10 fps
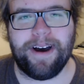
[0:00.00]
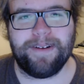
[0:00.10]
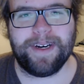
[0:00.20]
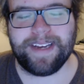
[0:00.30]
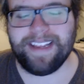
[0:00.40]
don't
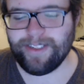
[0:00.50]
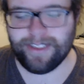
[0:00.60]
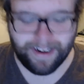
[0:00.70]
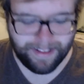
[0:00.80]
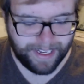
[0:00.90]
know. Okay,
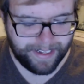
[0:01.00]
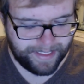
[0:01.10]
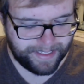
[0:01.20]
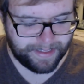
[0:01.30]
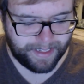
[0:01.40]
there's not a lot
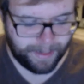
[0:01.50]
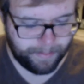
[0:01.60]
of these